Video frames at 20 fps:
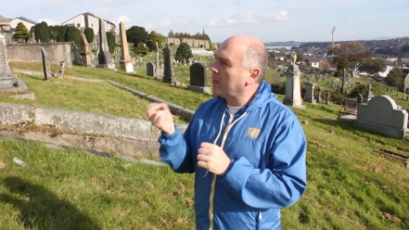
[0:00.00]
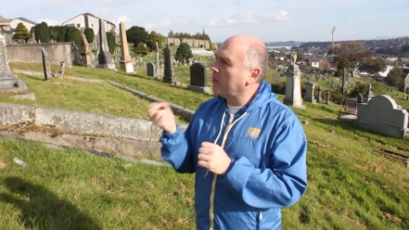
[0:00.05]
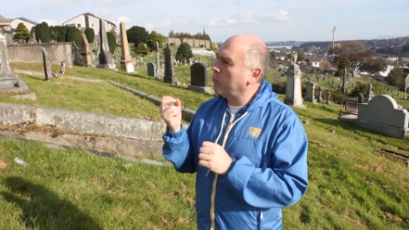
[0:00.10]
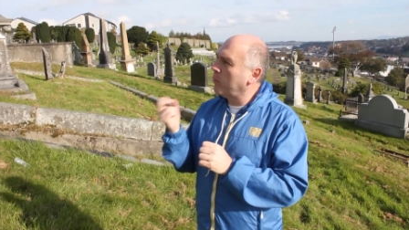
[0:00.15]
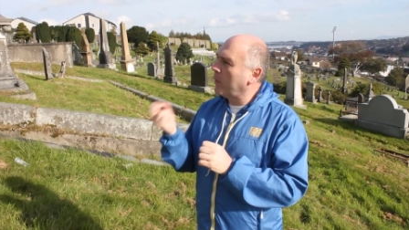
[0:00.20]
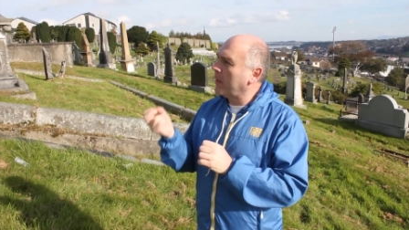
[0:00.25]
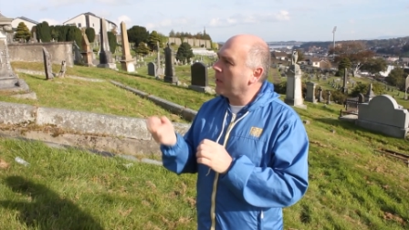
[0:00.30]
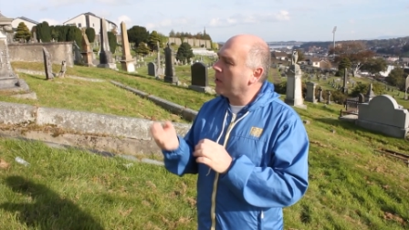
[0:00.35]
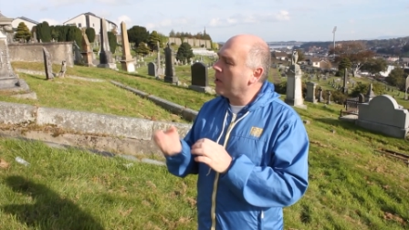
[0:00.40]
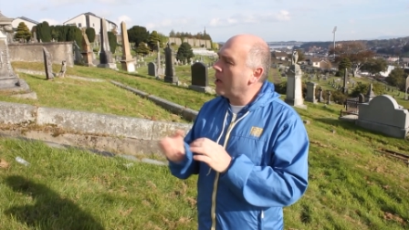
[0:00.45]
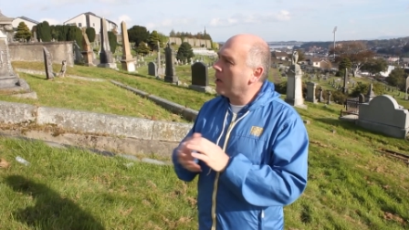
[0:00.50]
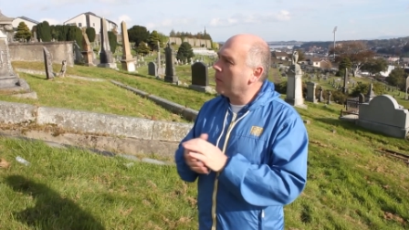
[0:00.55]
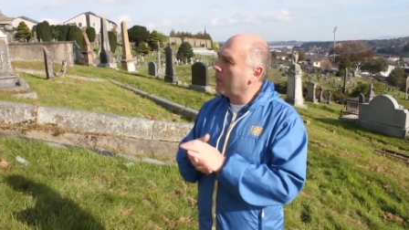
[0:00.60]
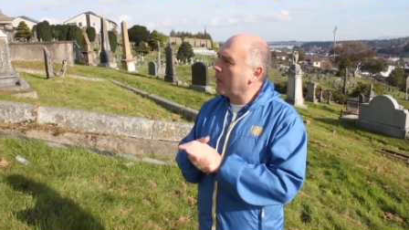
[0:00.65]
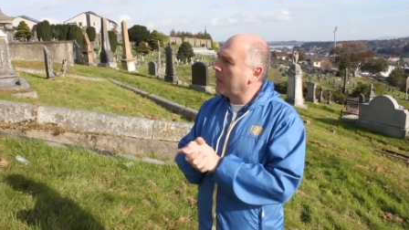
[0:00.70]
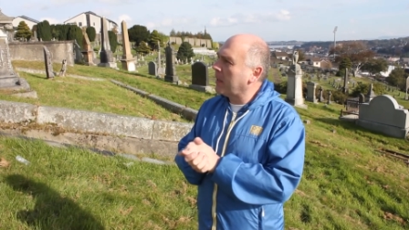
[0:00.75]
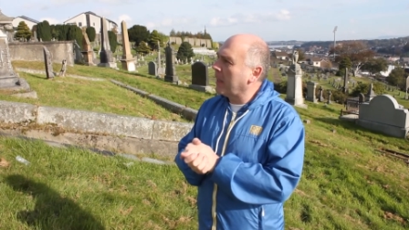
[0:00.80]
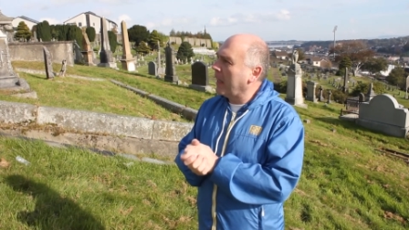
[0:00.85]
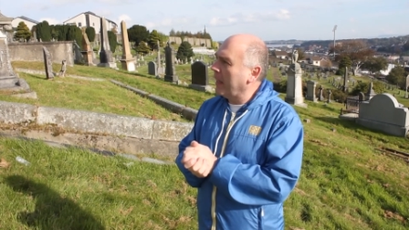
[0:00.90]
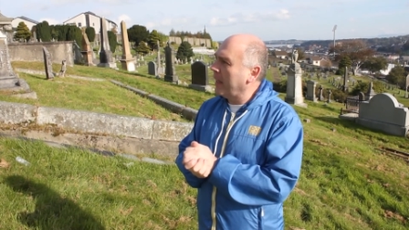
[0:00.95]
when they talk
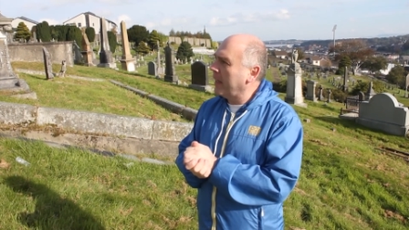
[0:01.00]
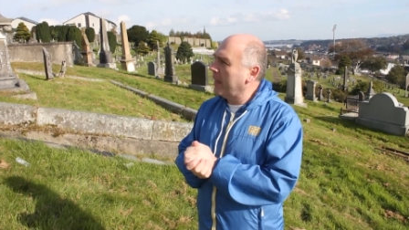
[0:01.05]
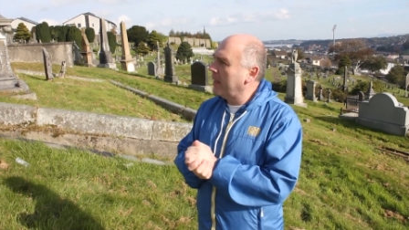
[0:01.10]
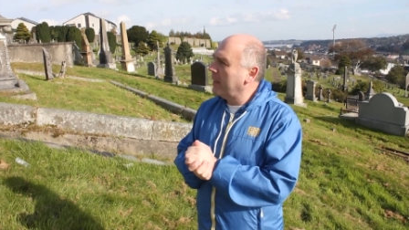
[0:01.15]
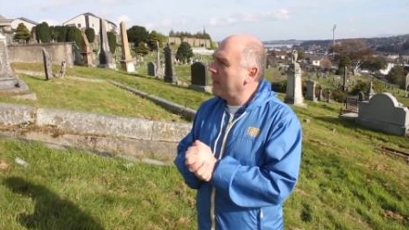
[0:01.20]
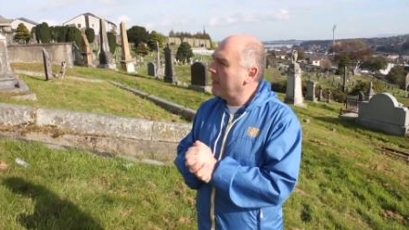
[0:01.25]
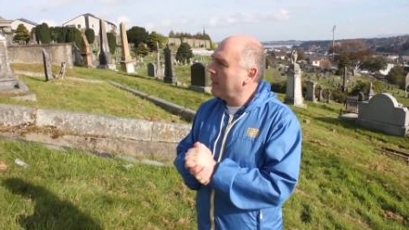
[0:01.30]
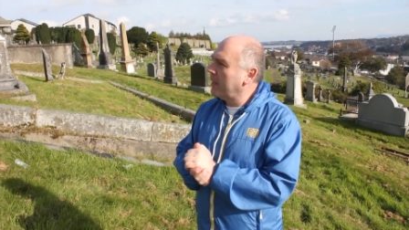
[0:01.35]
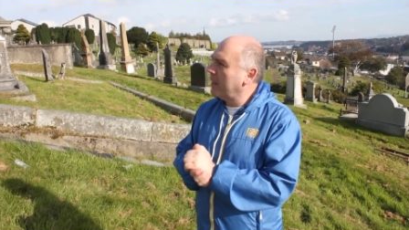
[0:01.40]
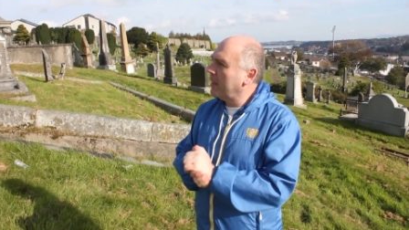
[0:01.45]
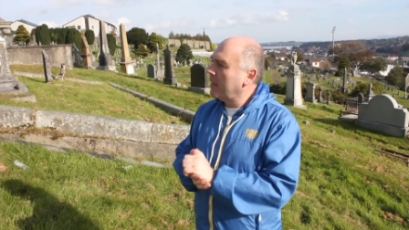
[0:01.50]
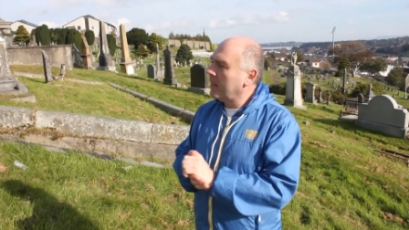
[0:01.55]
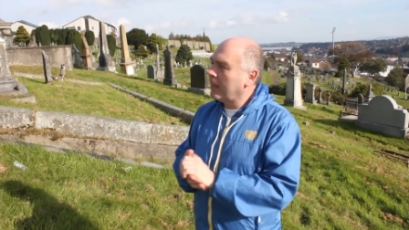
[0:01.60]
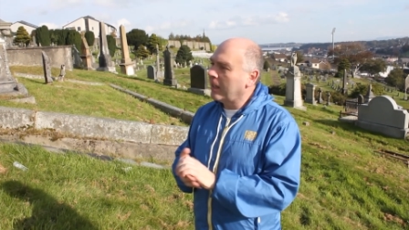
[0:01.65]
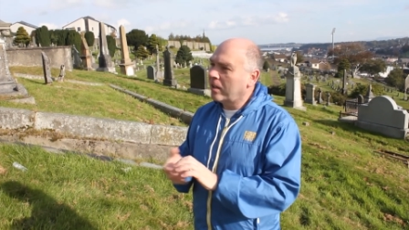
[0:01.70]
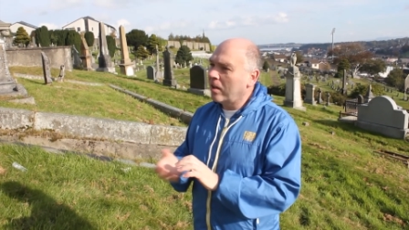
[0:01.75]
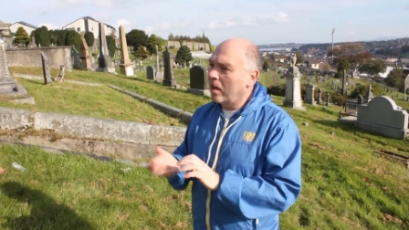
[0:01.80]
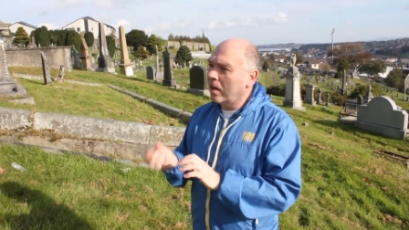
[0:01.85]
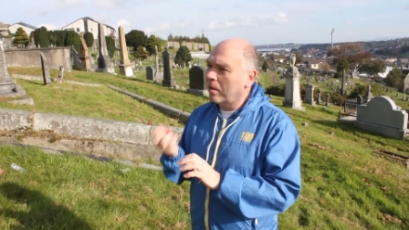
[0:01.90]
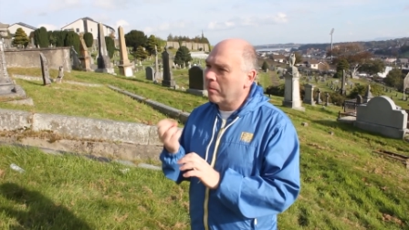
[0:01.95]
about Tully, they
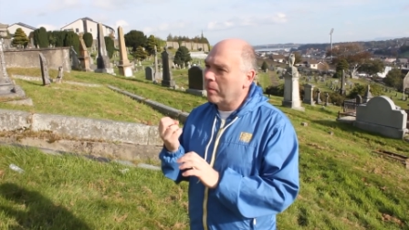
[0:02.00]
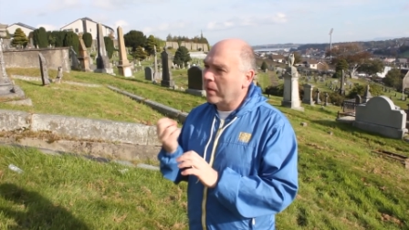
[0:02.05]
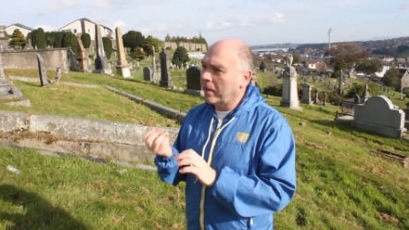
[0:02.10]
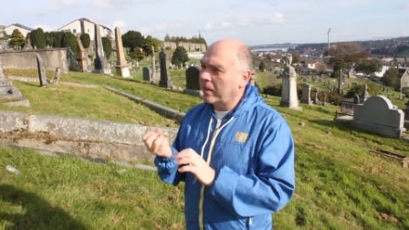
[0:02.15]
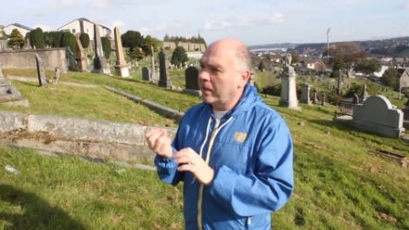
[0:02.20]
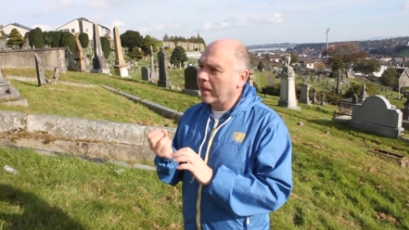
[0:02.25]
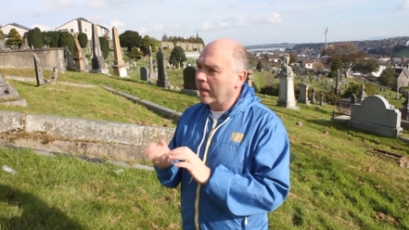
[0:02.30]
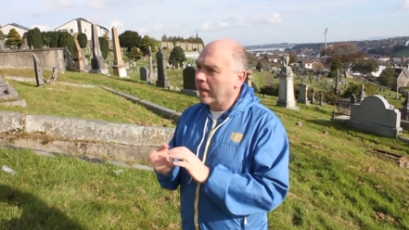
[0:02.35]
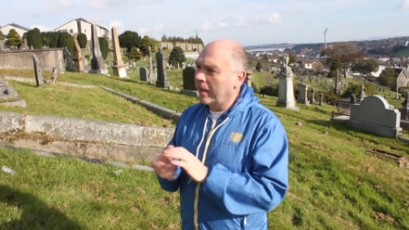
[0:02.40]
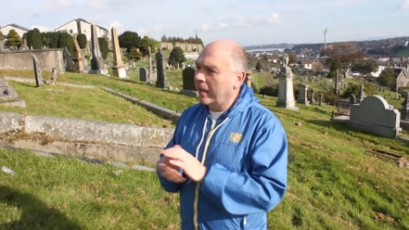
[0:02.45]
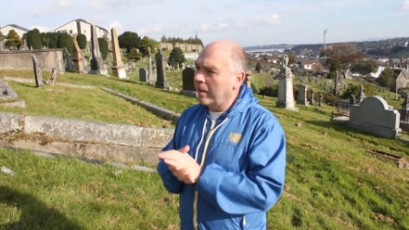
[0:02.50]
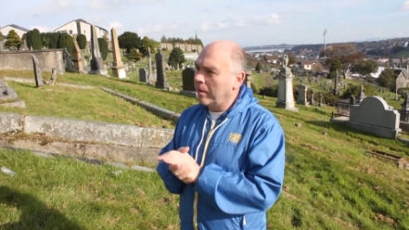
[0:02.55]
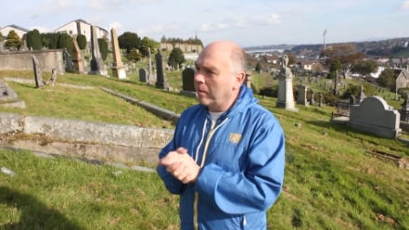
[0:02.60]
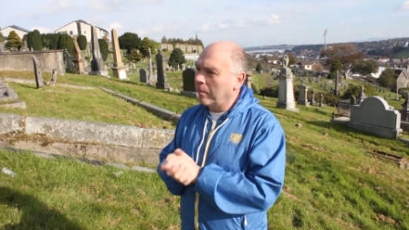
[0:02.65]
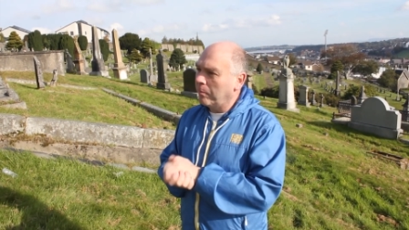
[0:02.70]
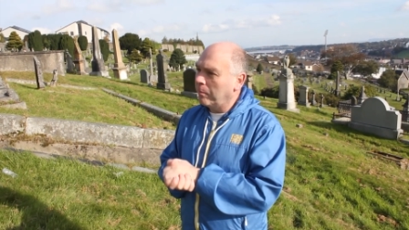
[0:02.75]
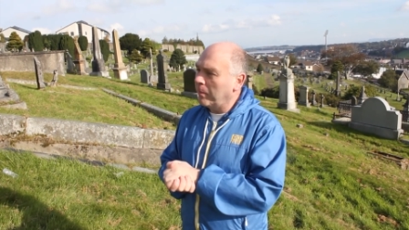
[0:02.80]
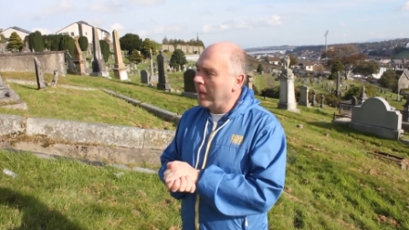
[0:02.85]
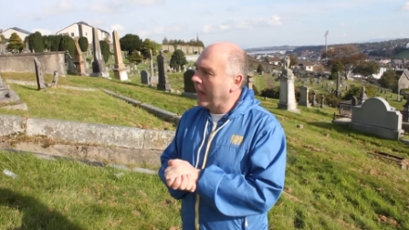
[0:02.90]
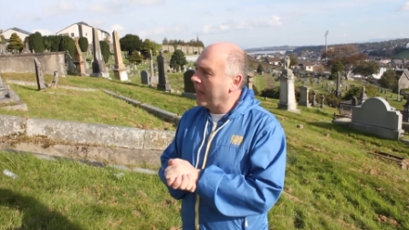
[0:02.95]
talk about Tully
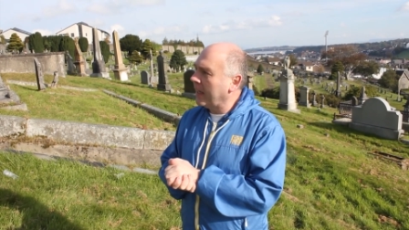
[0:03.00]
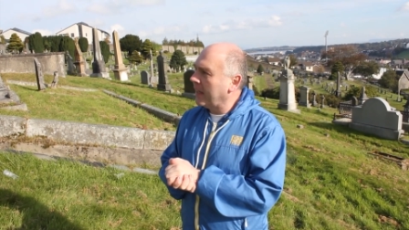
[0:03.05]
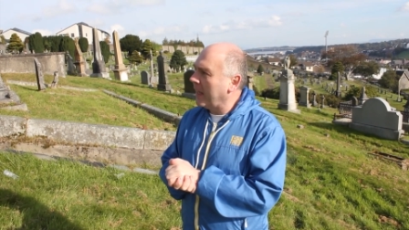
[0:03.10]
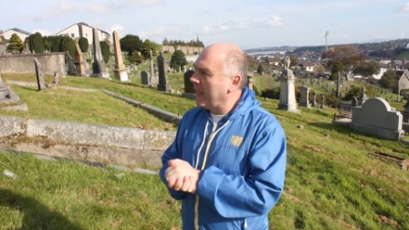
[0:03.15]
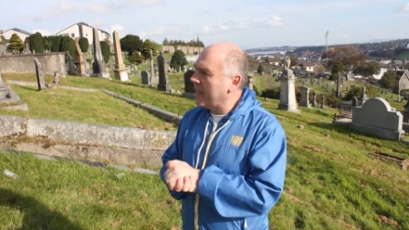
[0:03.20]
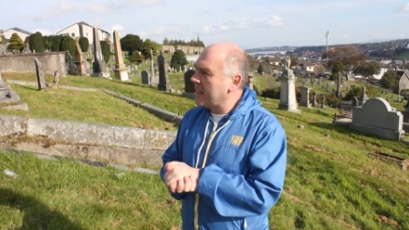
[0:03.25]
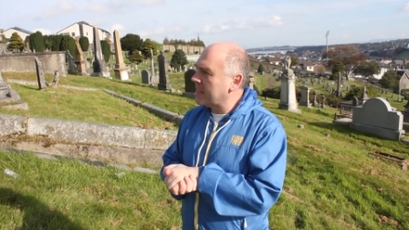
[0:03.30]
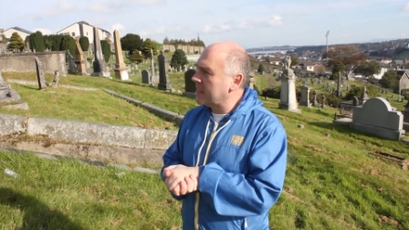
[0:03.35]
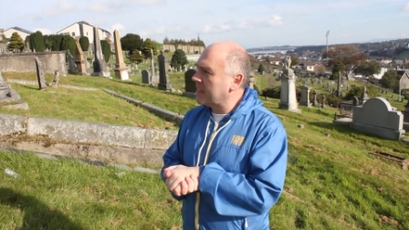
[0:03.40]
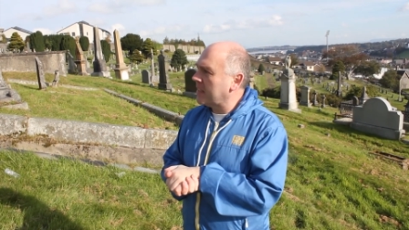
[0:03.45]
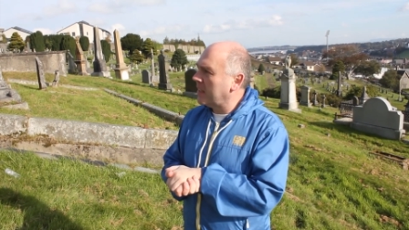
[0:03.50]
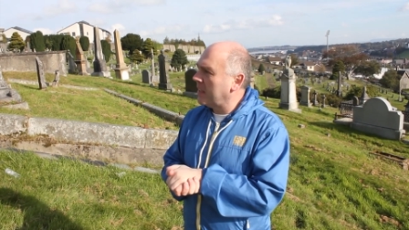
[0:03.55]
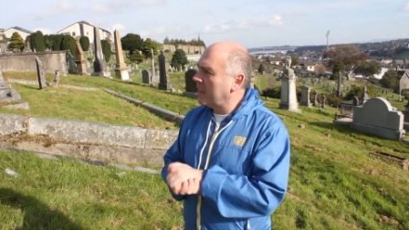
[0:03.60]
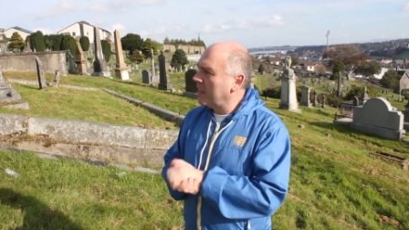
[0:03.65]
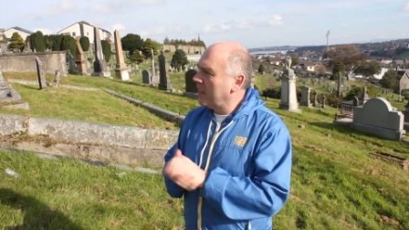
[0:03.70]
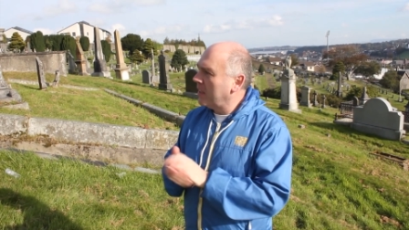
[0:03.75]
mechanising.